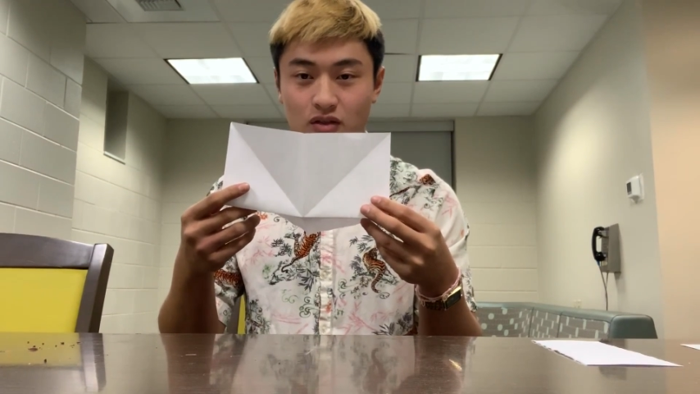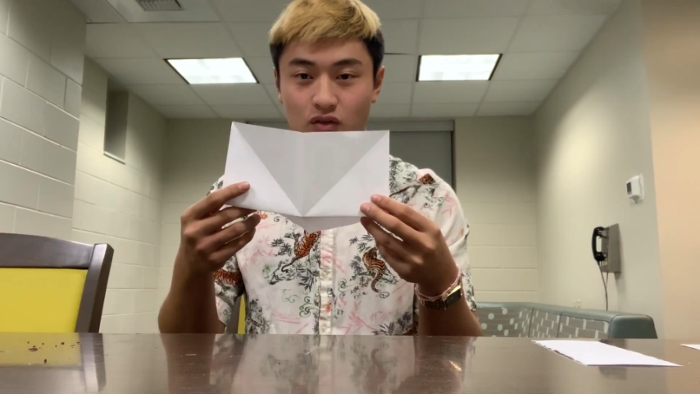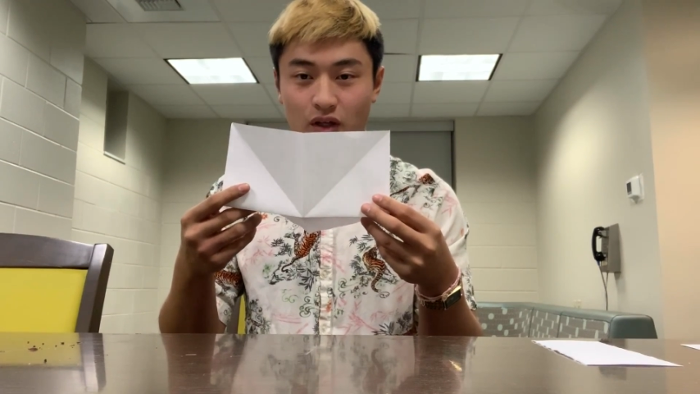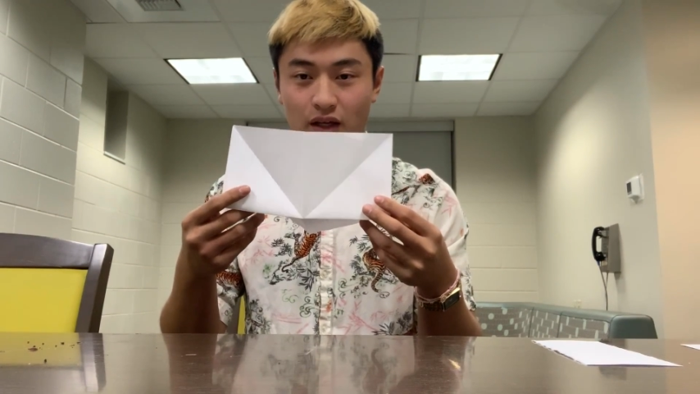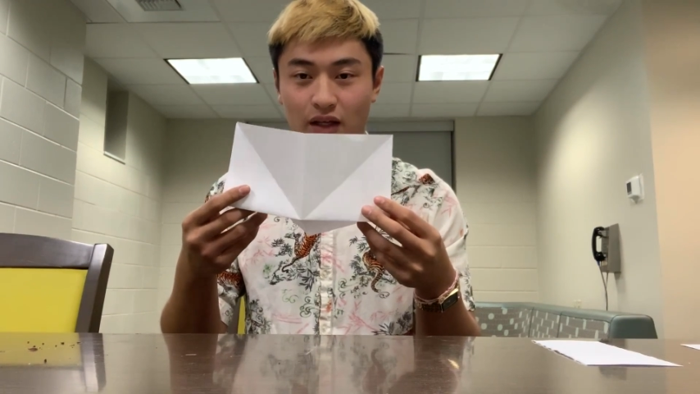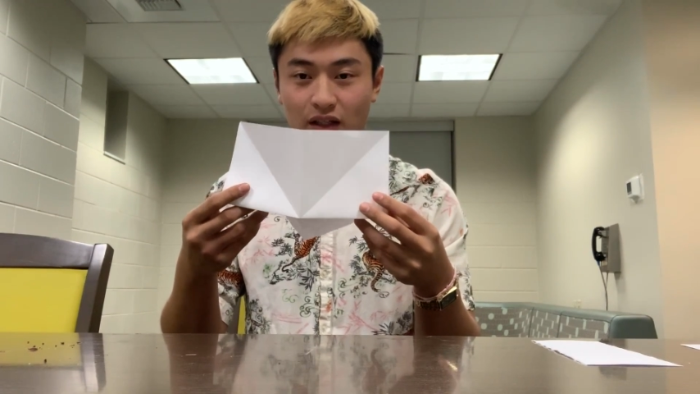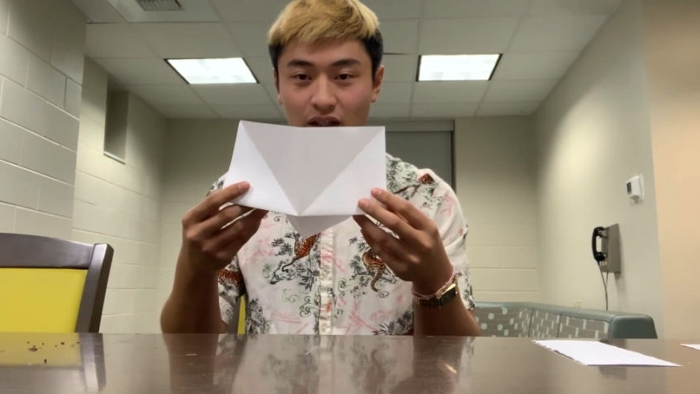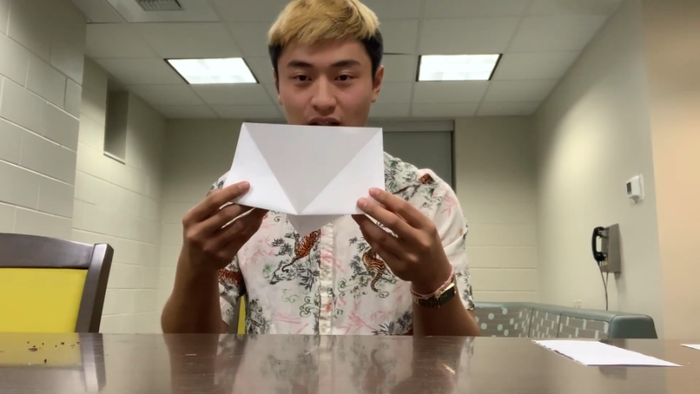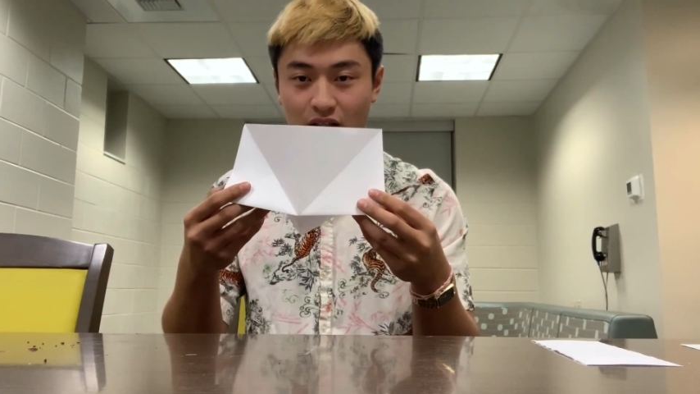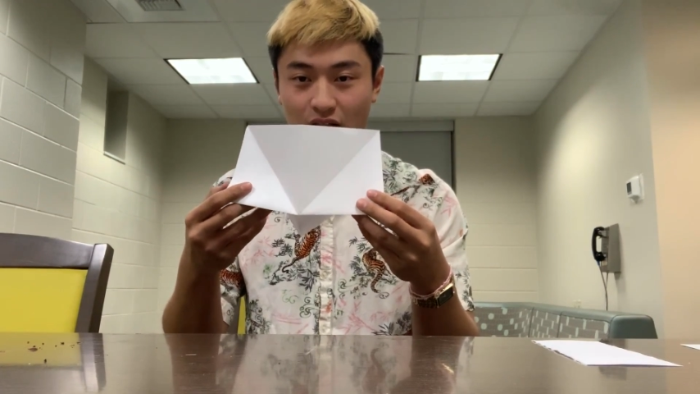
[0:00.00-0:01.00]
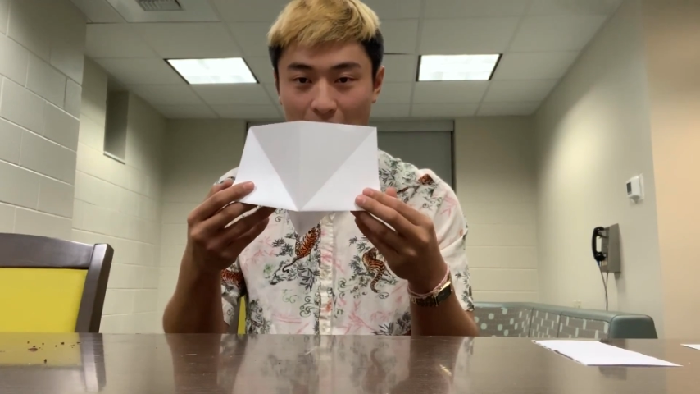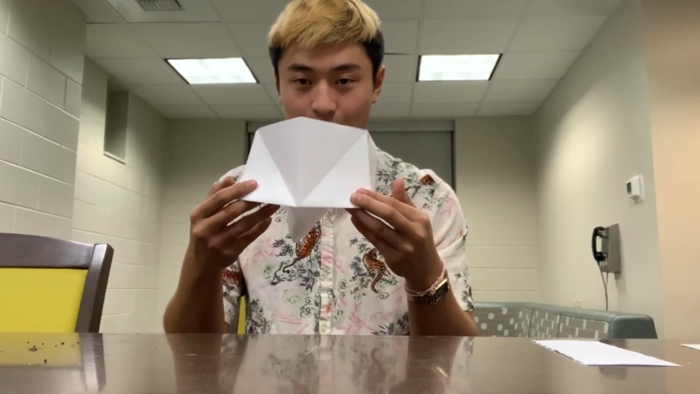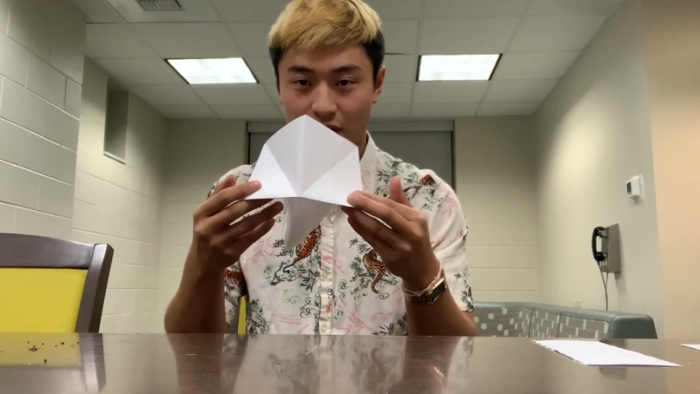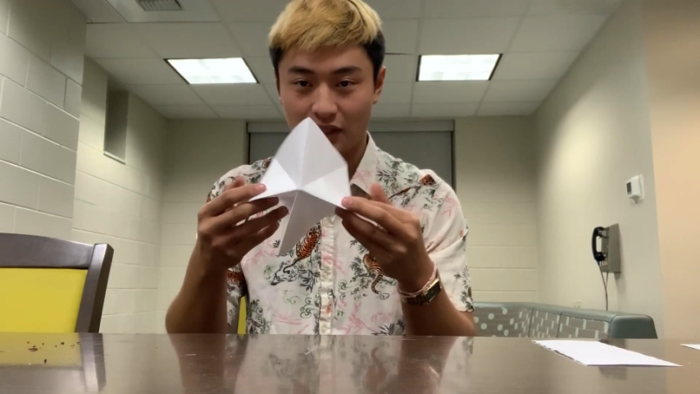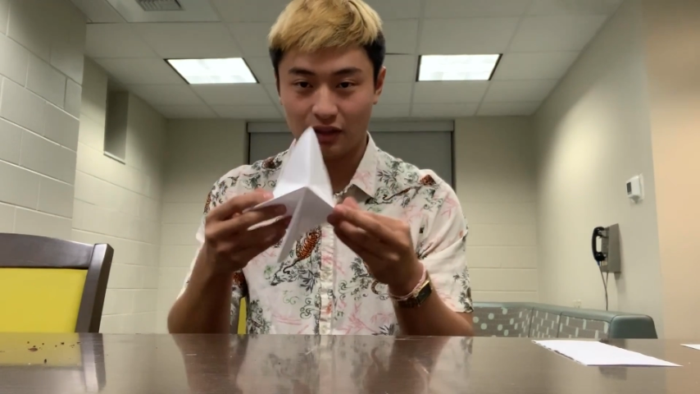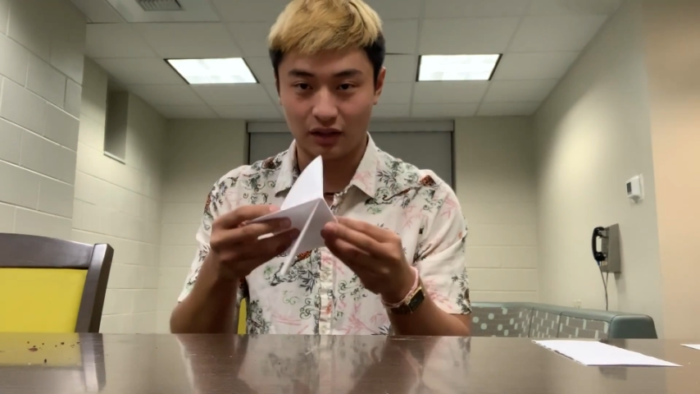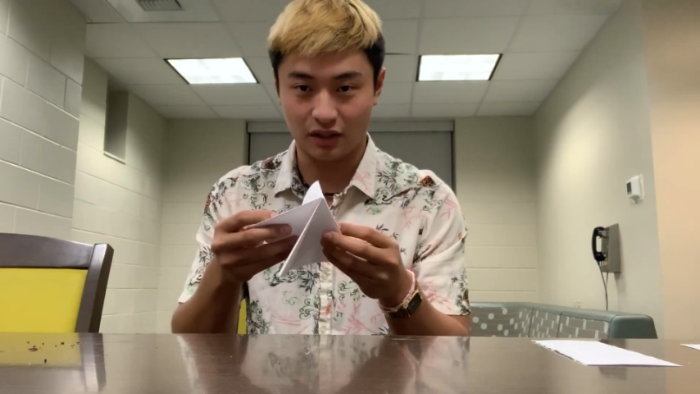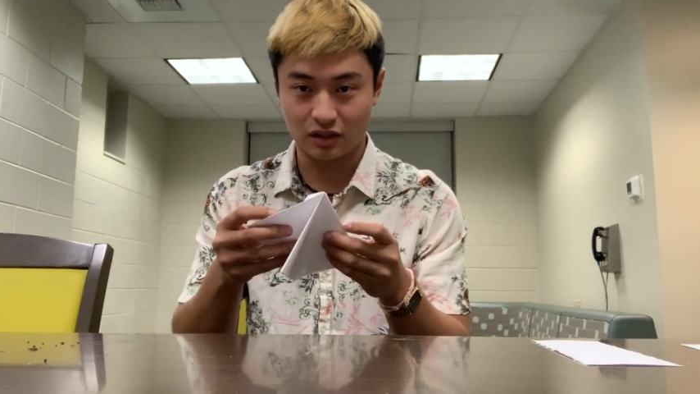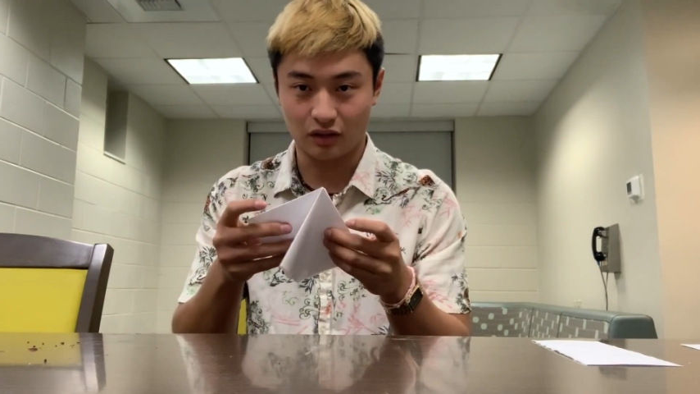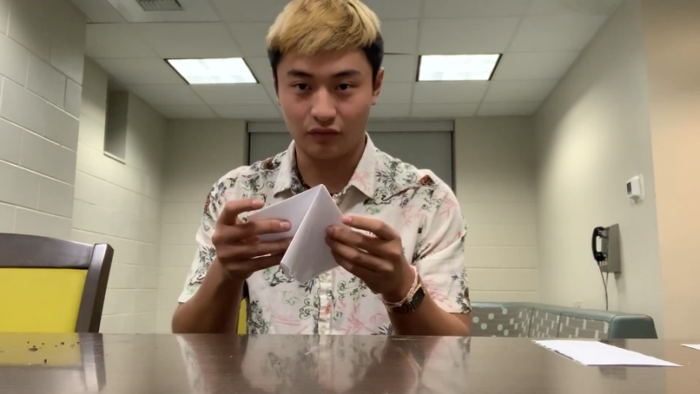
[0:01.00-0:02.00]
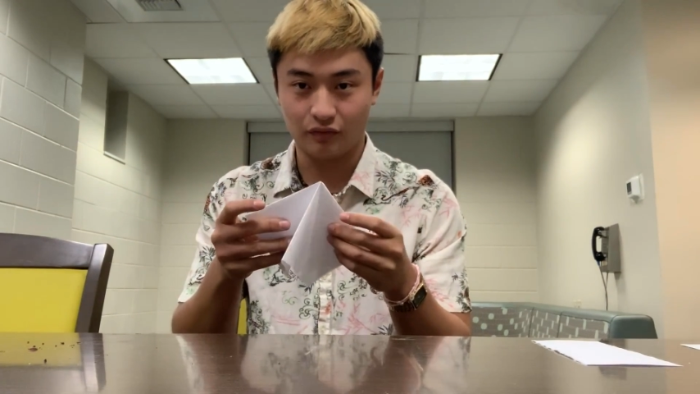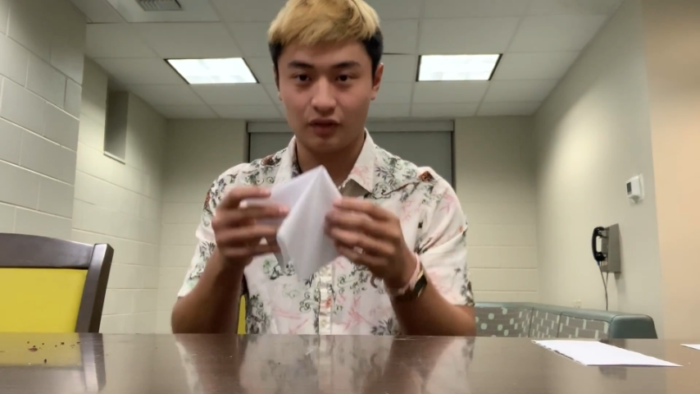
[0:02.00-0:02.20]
so that it can collapse in on itself.